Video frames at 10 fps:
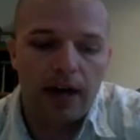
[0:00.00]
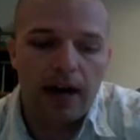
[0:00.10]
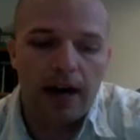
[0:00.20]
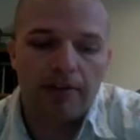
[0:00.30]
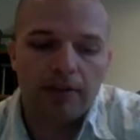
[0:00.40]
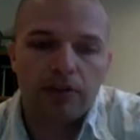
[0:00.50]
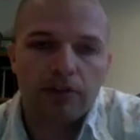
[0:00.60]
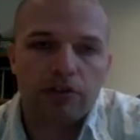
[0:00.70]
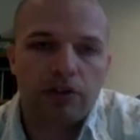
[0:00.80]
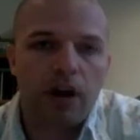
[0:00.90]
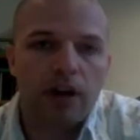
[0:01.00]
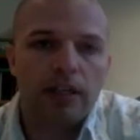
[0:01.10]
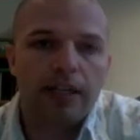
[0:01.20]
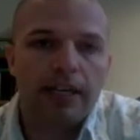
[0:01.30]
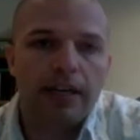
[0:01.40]
I feel
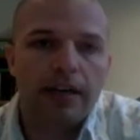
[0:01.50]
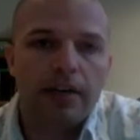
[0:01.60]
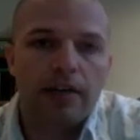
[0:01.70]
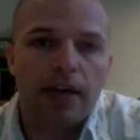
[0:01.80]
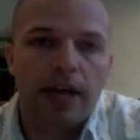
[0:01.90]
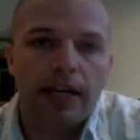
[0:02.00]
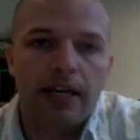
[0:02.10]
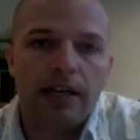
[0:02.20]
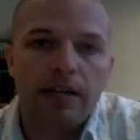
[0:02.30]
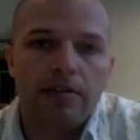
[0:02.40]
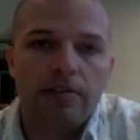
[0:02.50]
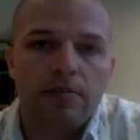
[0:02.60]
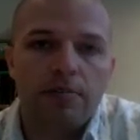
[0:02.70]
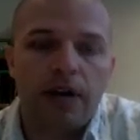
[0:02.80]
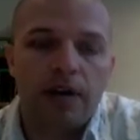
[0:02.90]
strongly that it is
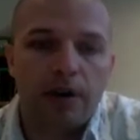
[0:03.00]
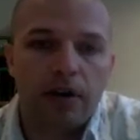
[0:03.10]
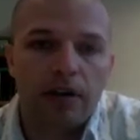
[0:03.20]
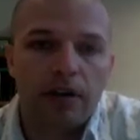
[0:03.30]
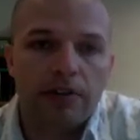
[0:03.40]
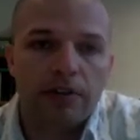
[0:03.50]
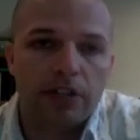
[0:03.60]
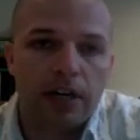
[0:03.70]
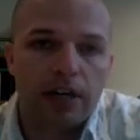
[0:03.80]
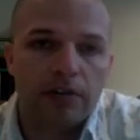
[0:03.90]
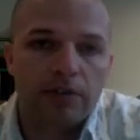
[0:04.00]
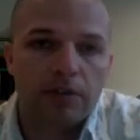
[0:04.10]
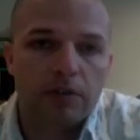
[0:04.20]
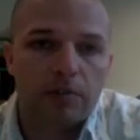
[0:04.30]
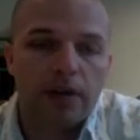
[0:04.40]
primarily the sheriff's
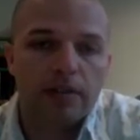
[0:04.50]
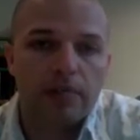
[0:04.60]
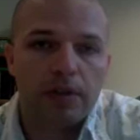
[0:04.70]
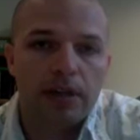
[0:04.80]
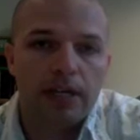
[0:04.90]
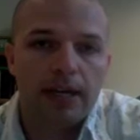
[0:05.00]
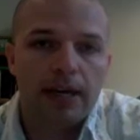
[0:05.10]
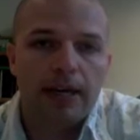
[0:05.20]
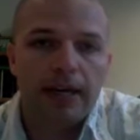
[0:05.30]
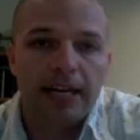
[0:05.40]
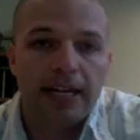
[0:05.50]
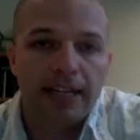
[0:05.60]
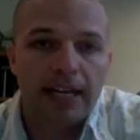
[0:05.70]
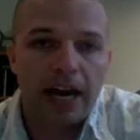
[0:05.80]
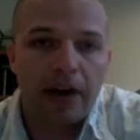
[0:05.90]
responsibility in the
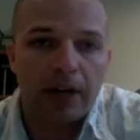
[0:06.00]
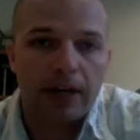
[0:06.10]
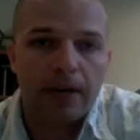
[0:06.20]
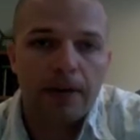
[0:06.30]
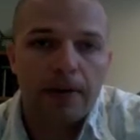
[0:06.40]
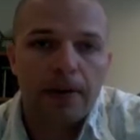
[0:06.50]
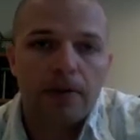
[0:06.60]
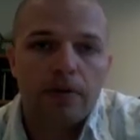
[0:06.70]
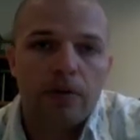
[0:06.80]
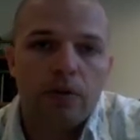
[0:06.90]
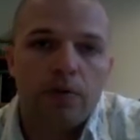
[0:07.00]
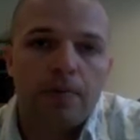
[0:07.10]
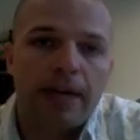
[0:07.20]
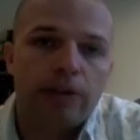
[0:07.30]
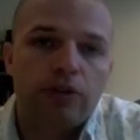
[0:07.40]
county to
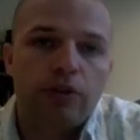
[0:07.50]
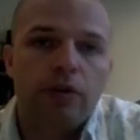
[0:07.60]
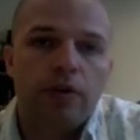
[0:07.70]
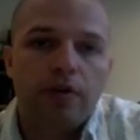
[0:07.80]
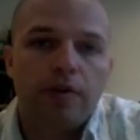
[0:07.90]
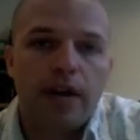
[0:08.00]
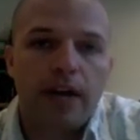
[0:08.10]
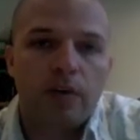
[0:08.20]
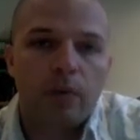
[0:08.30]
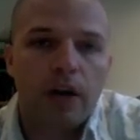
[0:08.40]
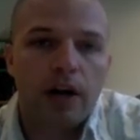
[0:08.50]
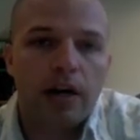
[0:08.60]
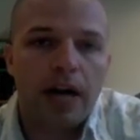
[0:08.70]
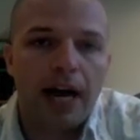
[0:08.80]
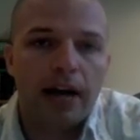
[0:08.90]
make sure that we are
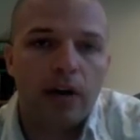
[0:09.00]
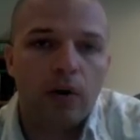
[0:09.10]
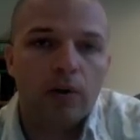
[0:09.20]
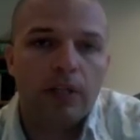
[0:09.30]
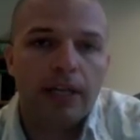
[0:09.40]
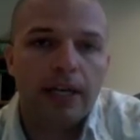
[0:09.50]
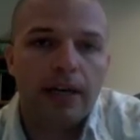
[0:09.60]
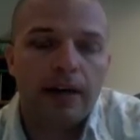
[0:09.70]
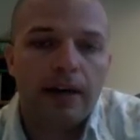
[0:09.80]
not only